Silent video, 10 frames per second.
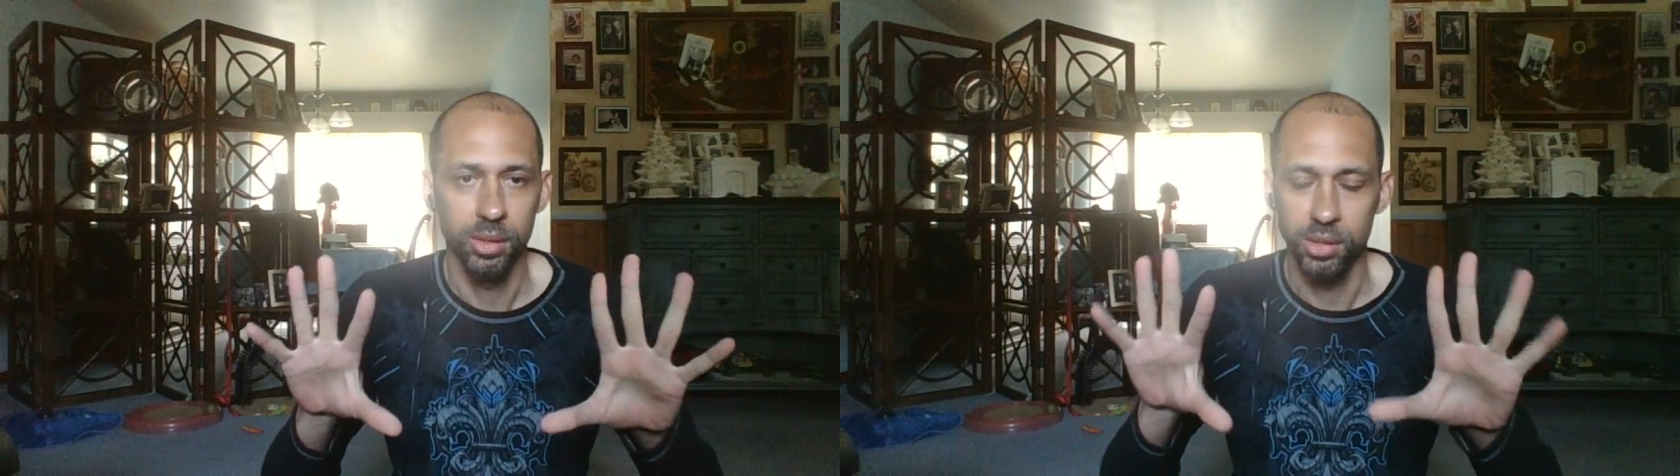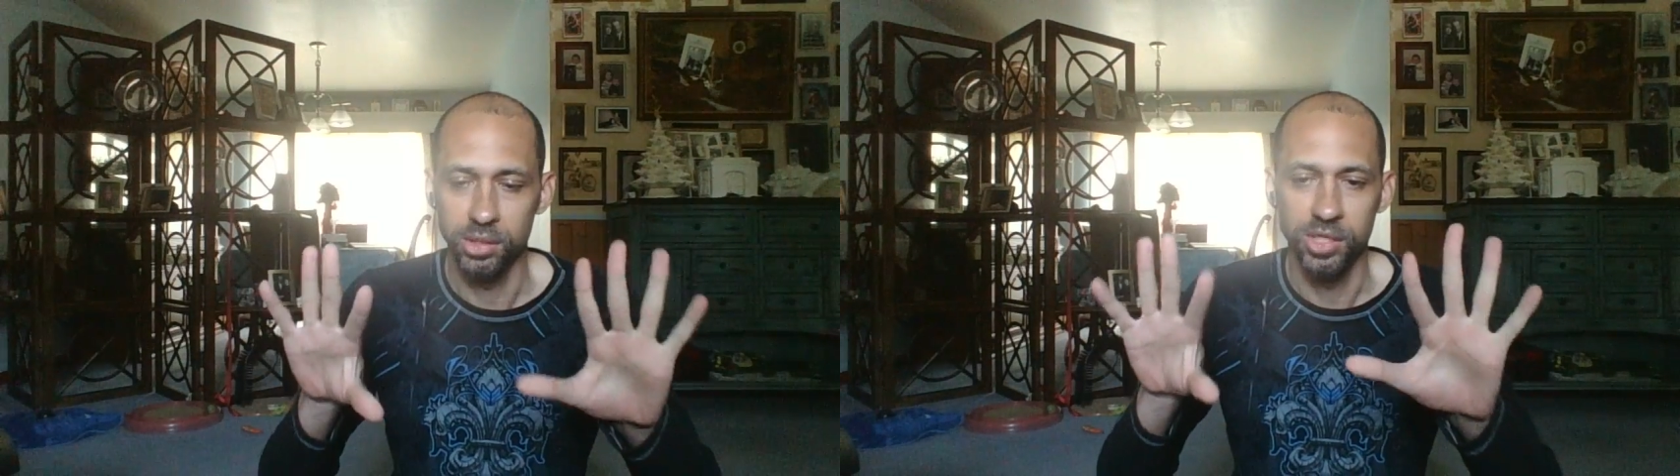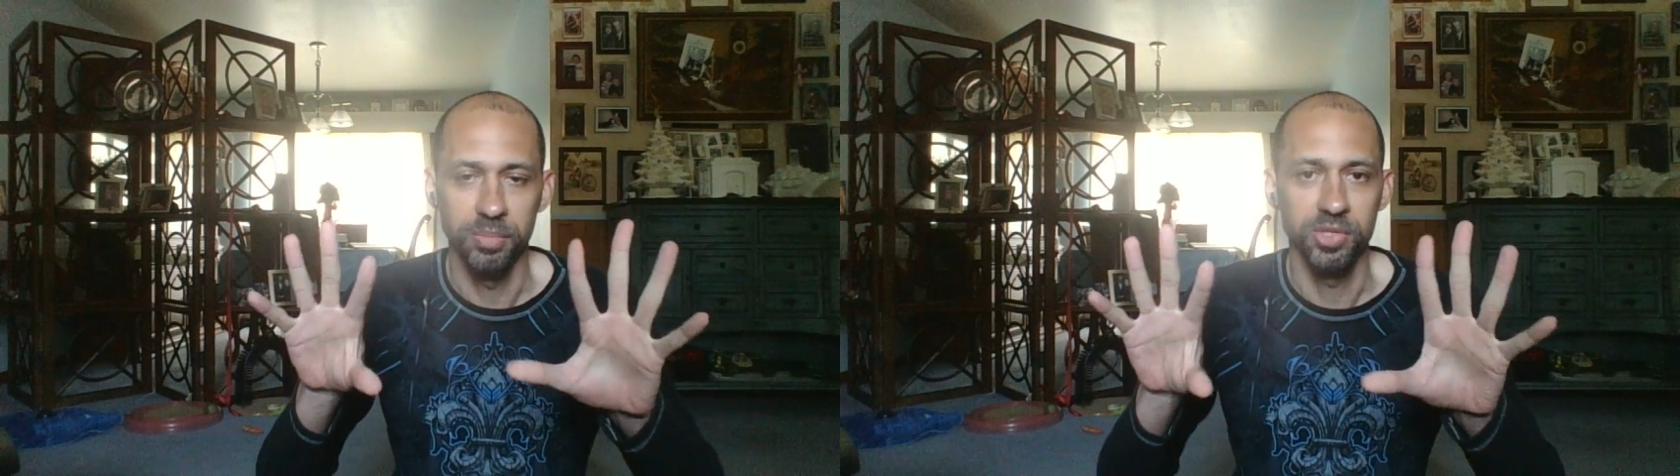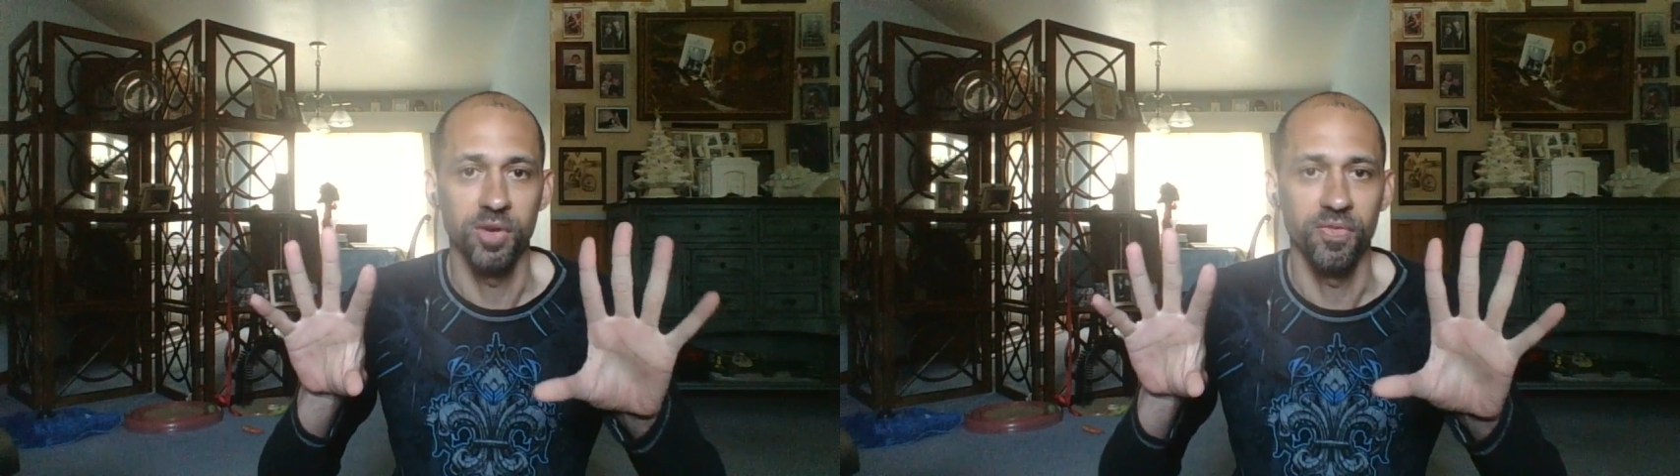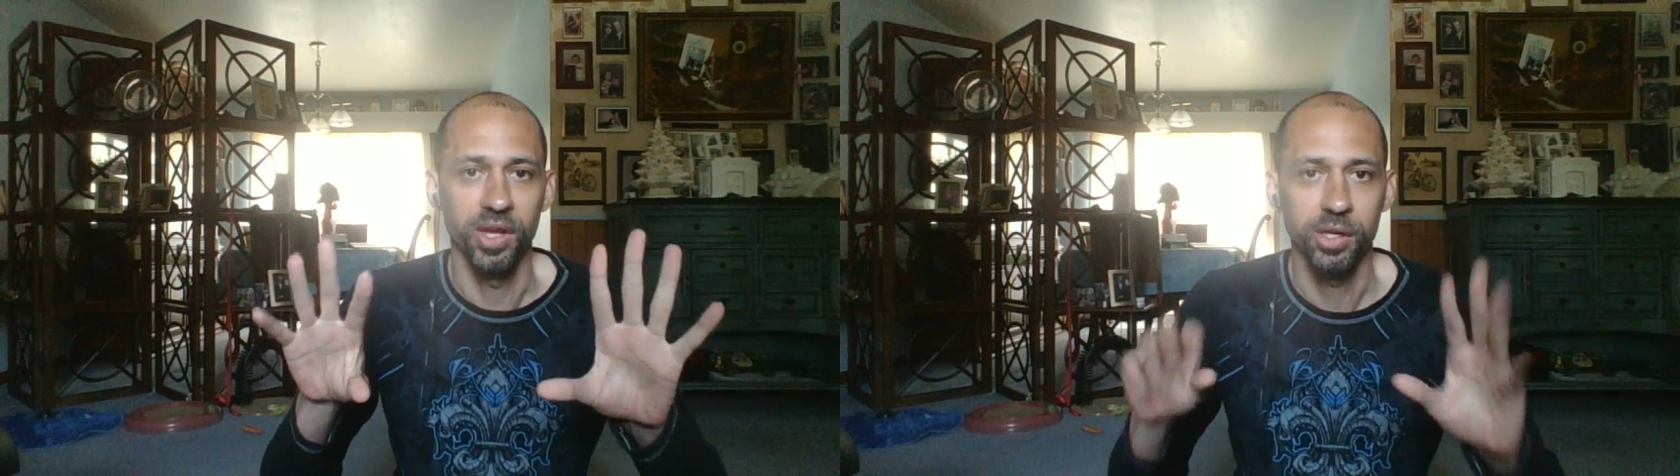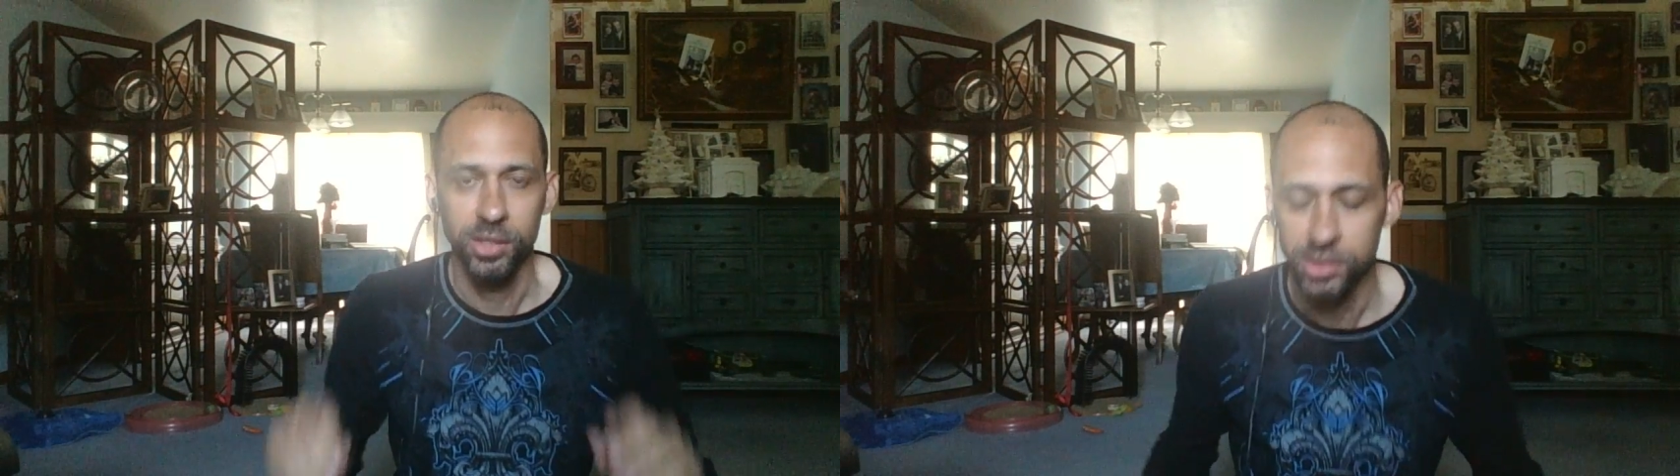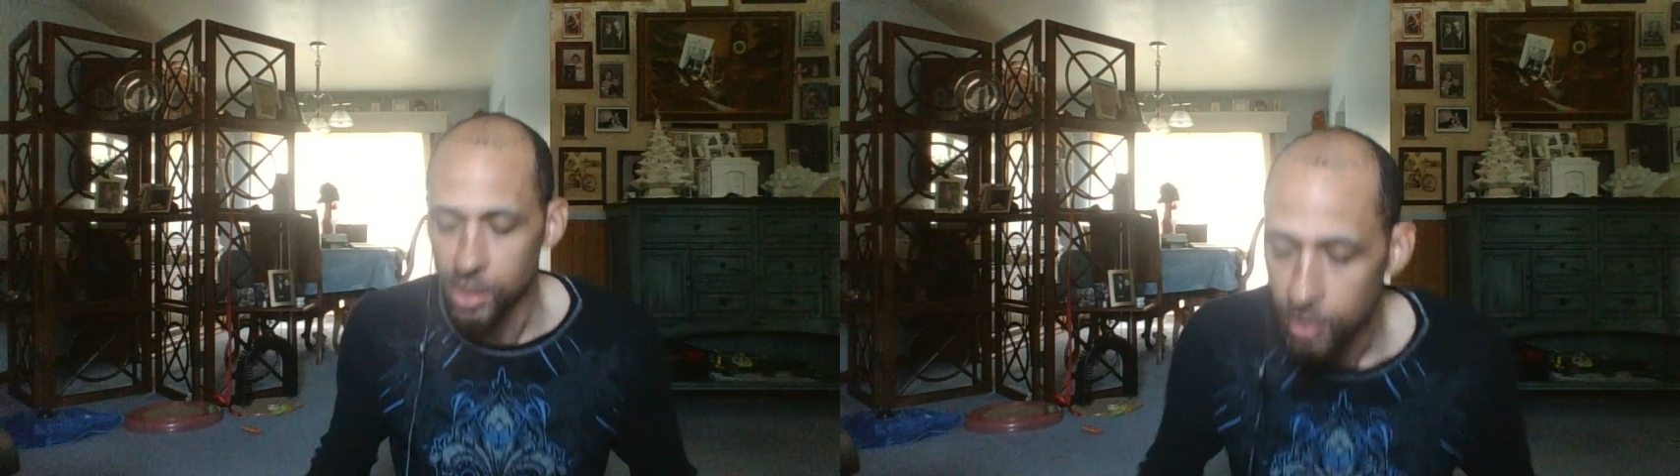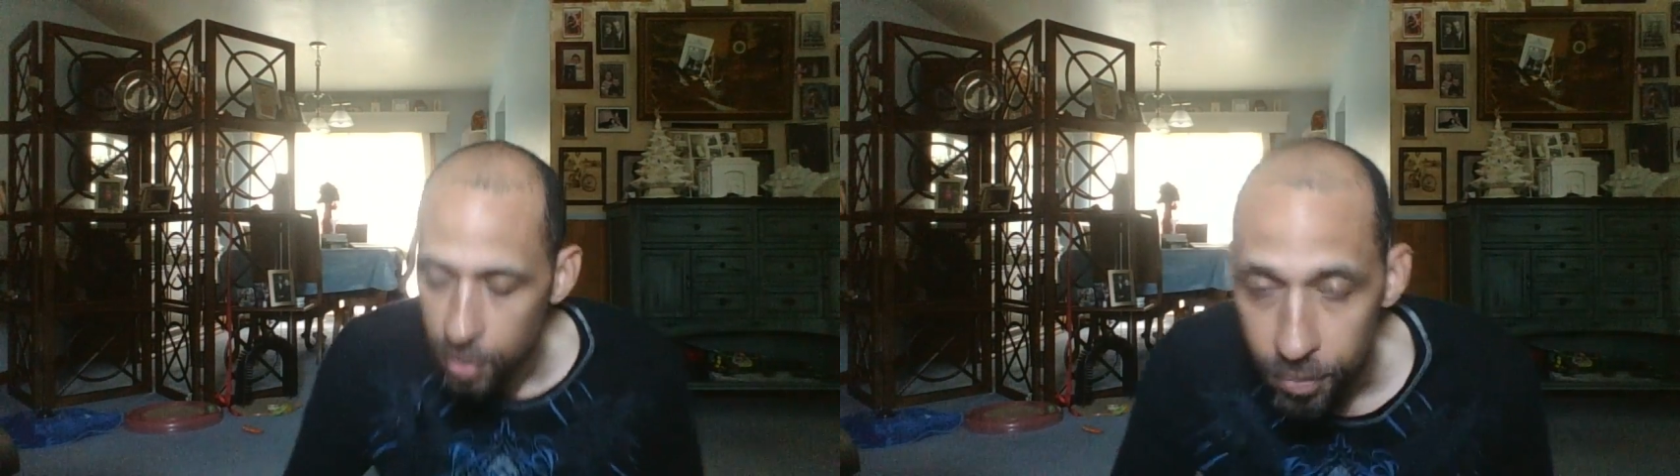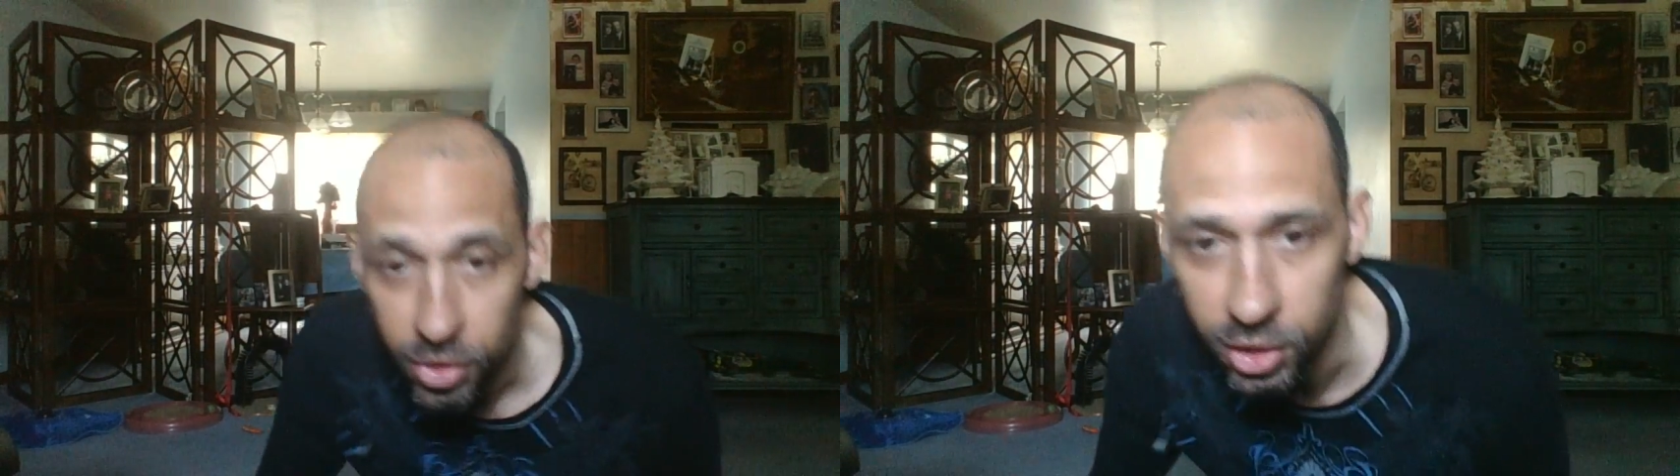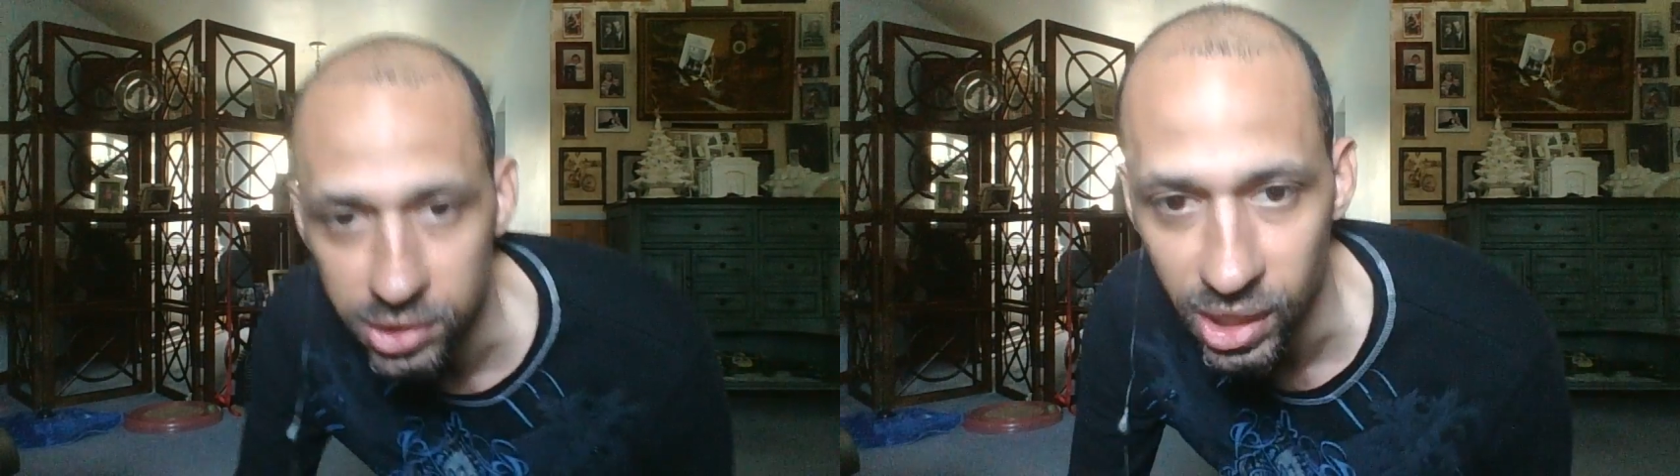the tips of your fingers.
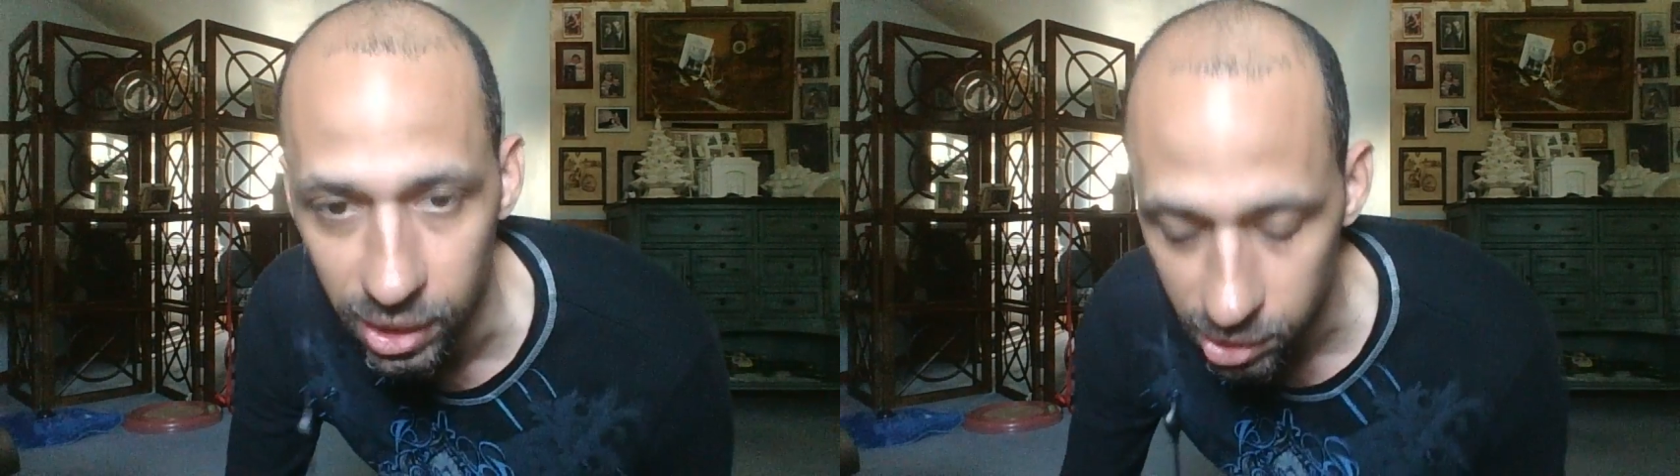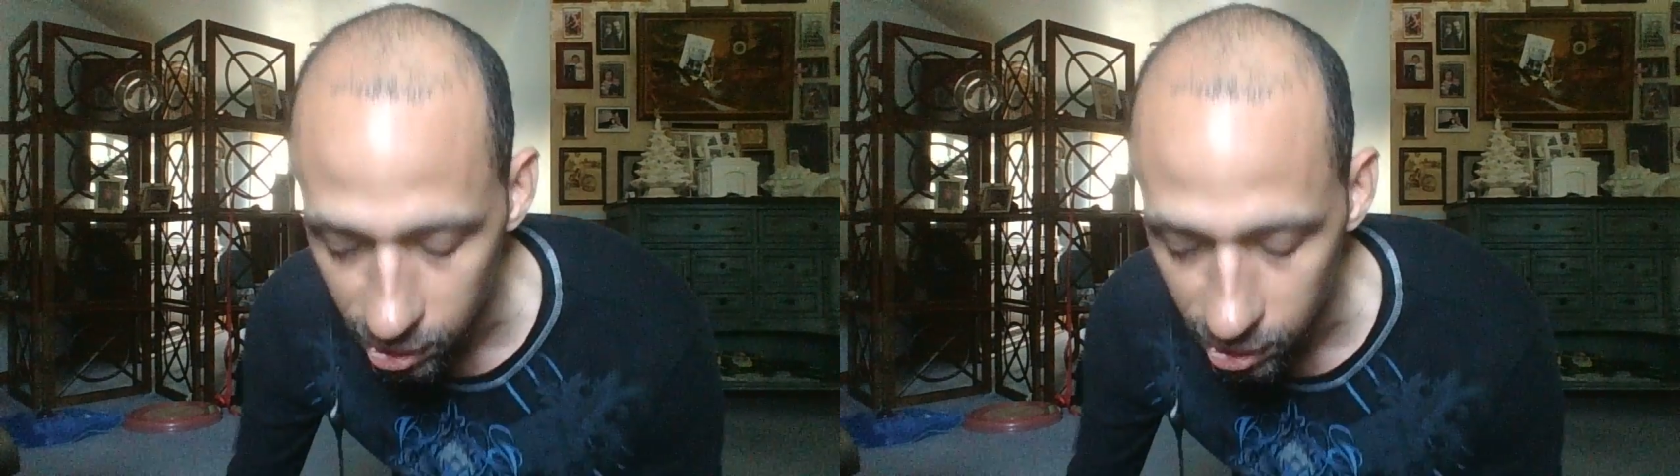Looks like